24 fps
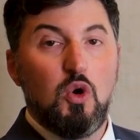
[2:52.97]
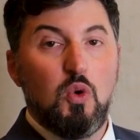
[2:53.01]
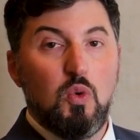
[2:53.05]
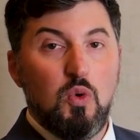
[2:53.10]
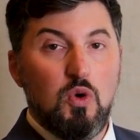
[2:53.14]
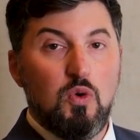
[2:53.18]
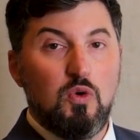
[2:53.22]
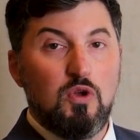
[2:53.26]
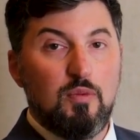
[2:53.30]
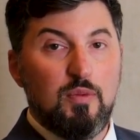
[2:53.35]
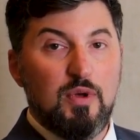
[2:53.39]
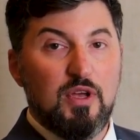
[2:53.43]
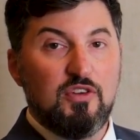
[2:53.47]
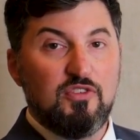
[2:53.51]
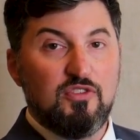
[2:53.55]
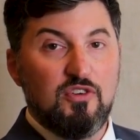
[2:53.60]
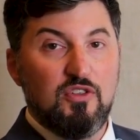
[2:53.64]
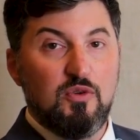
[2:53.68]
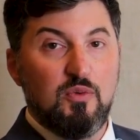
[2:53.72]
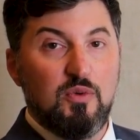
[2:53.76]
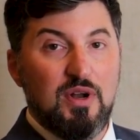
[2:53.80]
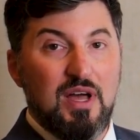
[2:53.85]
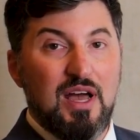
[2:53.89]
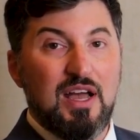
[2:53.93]
we want to make sure
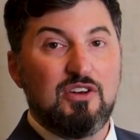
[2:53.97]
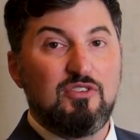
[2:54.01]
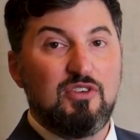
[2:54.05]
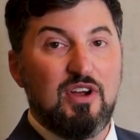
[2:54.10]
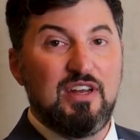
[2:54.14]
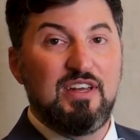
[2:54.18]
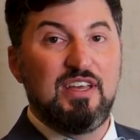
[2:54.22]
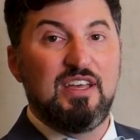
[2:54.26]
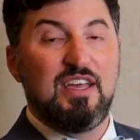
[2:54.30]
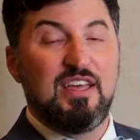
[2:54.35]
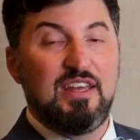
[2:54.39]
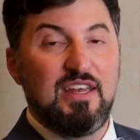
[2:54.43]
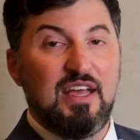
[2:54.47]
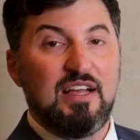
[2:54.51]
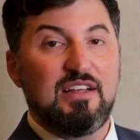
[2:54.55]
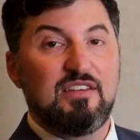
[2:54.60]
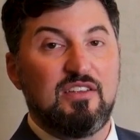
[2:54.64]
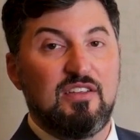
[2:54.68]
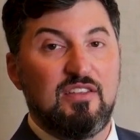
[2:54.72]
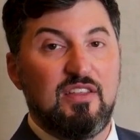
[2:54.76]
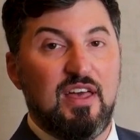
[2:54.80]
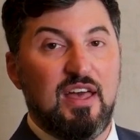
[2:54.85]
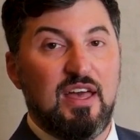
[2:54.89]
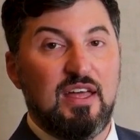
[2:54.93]
that we're not trying to connect
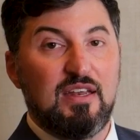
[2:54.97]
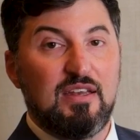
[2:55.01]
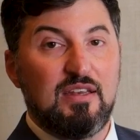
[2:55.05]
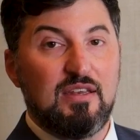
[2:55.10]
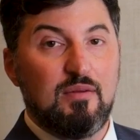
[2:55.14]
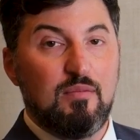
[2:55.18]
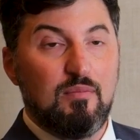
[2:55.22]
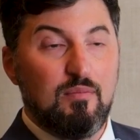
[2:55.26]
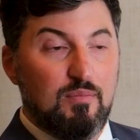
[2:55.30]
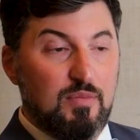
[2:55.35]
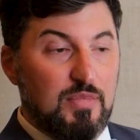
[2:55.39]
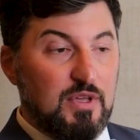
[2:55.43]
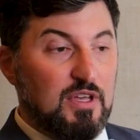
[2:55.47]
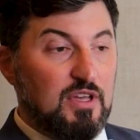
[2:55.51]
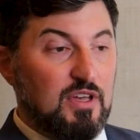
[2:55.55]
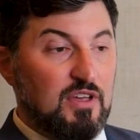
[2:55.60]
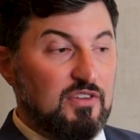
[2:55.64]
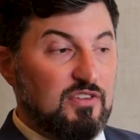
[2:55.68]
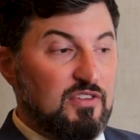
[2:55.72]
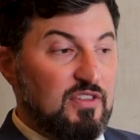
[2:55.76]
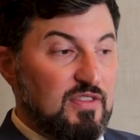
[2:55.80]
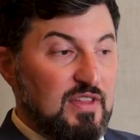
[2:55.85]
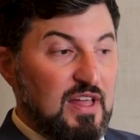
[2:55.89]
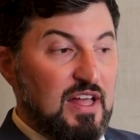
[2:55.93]
to that,
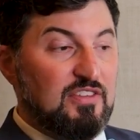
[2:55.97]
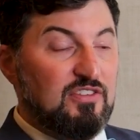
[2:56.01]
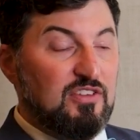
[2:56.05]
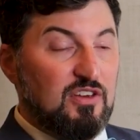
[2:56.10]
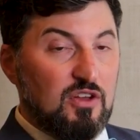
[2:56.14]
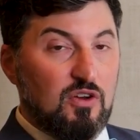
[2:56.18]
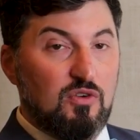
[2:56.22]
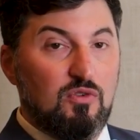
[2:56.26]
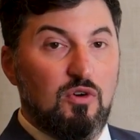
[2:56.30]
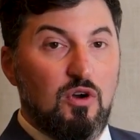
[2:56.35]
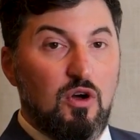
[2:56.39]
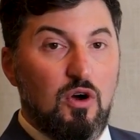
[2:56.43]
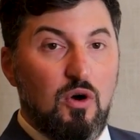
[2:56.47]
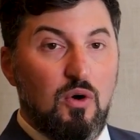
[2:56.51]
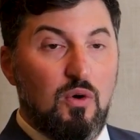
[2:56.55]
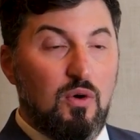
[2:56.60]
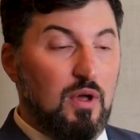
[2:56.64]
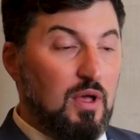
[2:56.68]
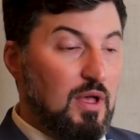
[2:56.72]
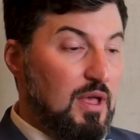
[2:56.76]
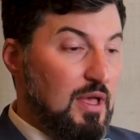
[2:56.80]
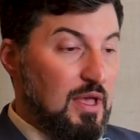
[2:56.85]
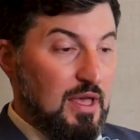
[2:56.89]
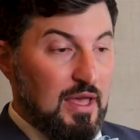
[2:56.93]
because that's going to grow
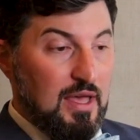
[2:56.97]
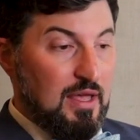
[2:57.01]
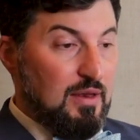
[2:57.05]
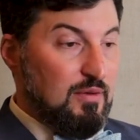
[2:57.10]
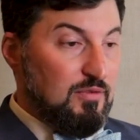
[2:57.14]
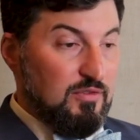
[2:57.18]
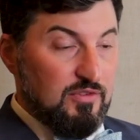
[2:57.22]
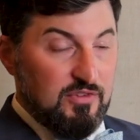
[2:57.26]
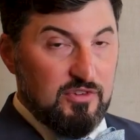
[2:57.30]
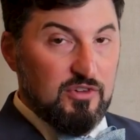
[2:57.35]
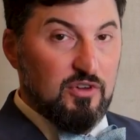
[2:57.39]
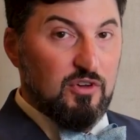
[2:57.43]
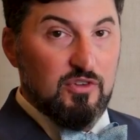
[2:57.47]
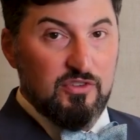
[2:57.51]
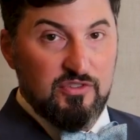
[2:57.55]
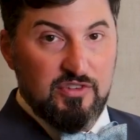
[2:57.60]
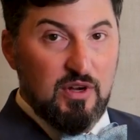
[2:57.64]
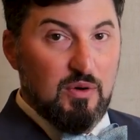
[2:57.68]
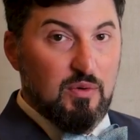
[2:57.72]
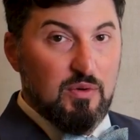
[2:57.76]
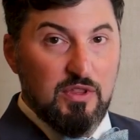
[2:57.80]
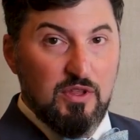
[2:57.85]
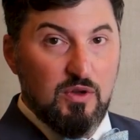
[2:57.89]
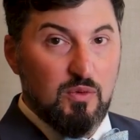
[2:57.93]
and still stay
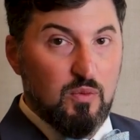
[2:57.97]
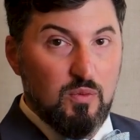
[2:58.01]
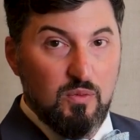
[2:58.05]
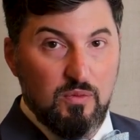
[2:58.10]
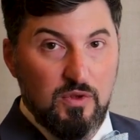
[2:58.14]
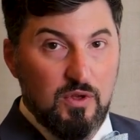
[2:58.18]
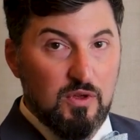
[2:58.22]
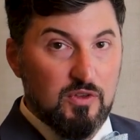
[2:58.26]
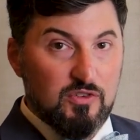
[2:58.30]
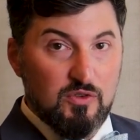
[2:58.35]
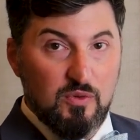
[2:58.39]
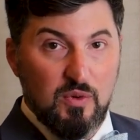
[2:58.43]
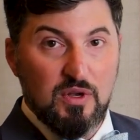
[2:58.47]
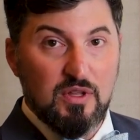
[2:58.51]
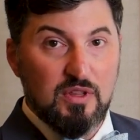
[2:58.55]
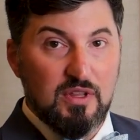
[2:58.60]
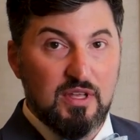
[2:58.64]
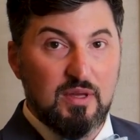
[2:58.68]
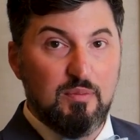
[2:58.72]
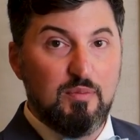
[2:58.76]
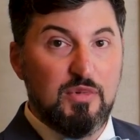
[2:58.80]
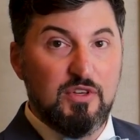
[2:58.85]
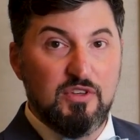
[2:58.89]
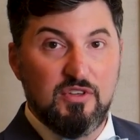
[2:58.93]
really squiggly
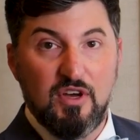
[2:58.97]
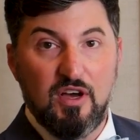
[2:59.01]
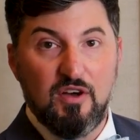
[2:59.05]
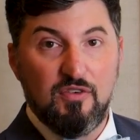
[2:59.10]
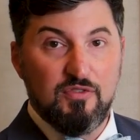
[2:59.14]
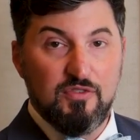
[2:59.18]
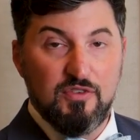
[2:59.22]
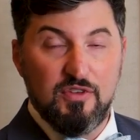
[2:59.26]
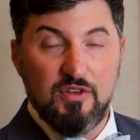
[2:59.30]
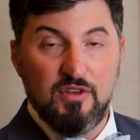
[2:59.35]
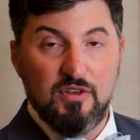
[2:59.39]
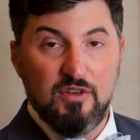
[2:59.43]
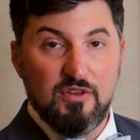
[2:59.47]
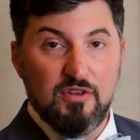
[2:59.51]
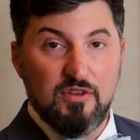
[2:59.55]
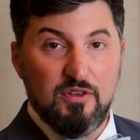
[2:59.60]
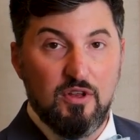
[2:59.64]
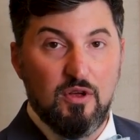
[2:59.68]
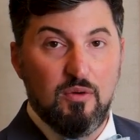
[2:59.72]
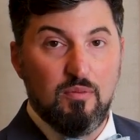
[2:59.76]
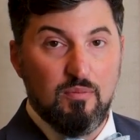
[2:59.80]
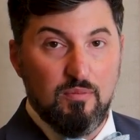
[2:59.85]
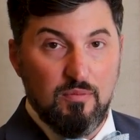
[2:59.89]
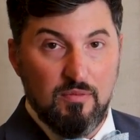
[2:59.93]
and be tough
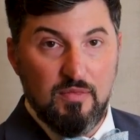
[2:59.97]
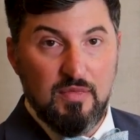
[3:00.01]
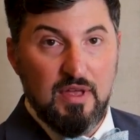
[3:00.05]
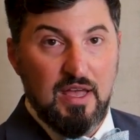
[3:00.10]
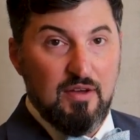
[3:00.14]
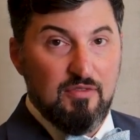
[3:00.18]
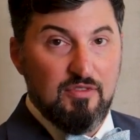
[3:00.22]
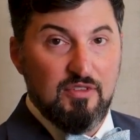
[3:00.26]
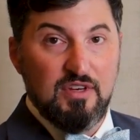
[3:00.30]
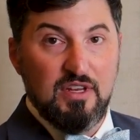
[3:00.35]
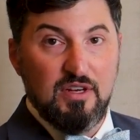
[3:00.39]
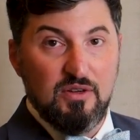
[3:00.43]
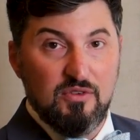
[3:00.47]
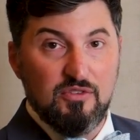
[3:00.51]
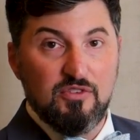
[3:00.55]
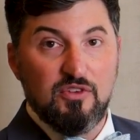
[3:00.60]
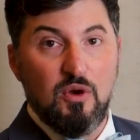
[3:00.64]
to have the needles